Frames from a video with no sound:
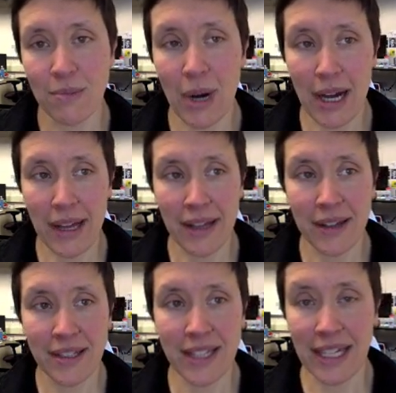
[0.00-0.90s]
my
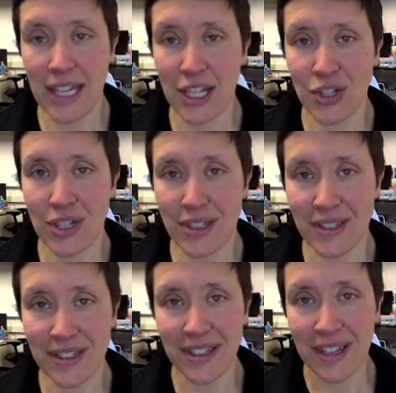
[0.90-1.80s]

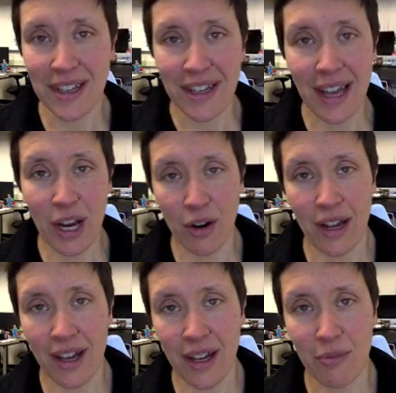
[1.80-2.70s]
citations
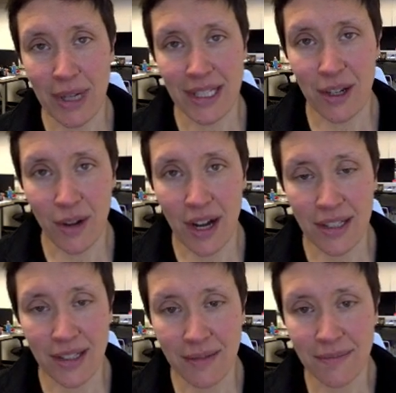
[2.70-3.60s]
area of my
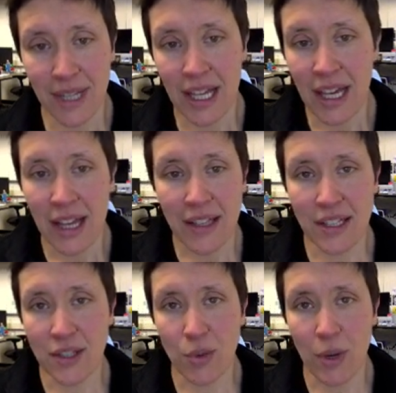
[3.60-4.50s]
Zettelkasten.
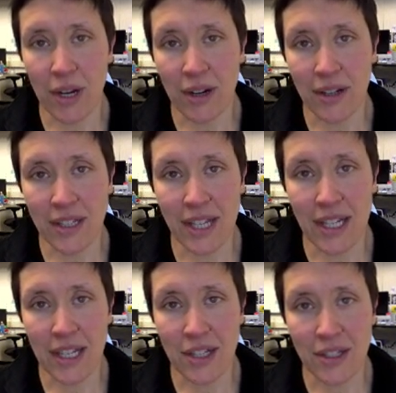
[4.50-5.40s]
This is where the
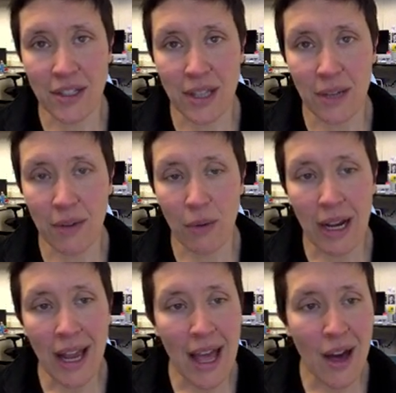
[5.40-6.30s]
citations live, and
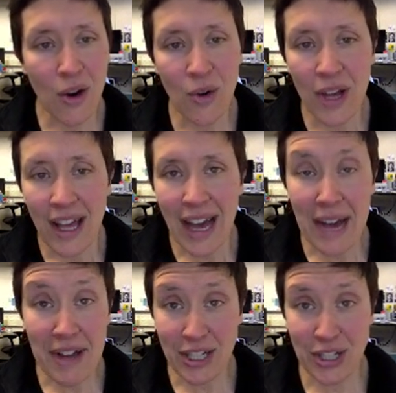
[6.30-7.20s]
right now
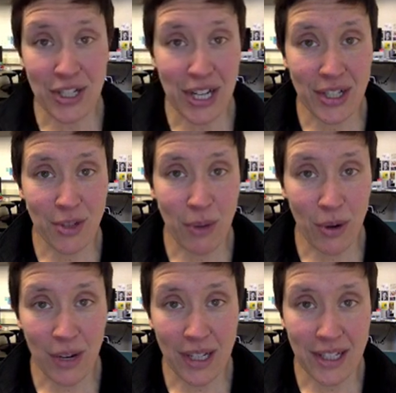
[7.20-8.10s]
I've actually changed my
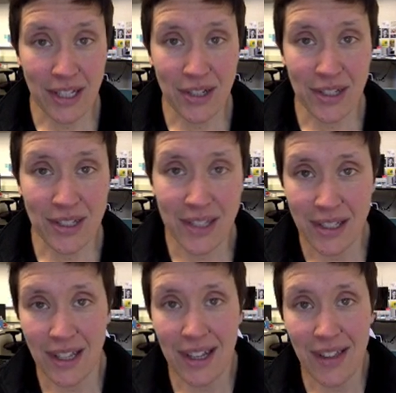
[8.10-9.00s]
organization
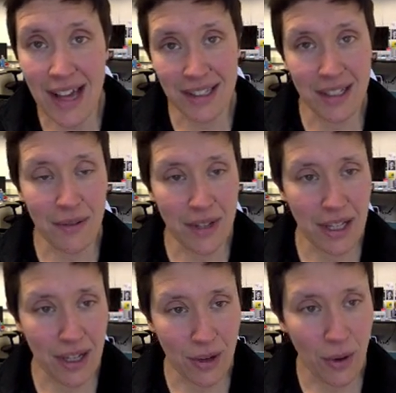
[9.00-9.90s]
since I last did a
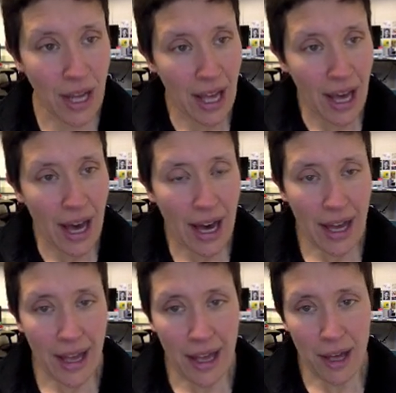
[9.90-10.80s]
video.
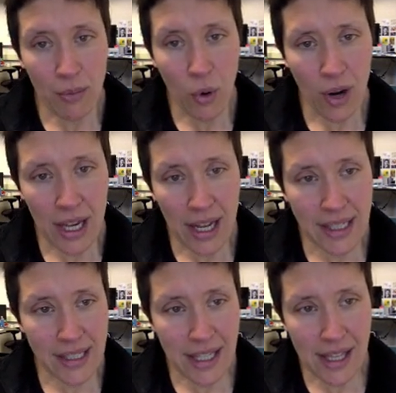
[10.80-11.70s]
I am
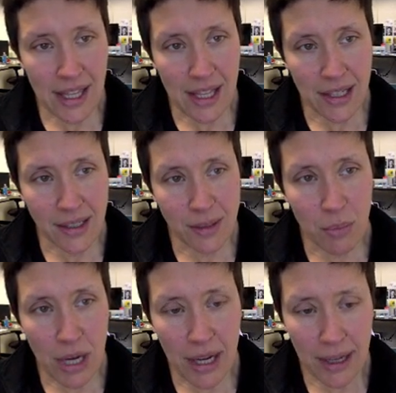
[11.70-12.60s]
organizing things
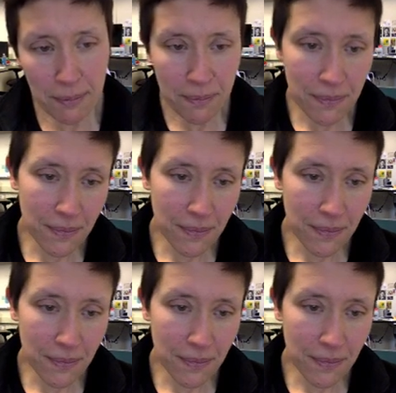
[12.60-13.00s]
by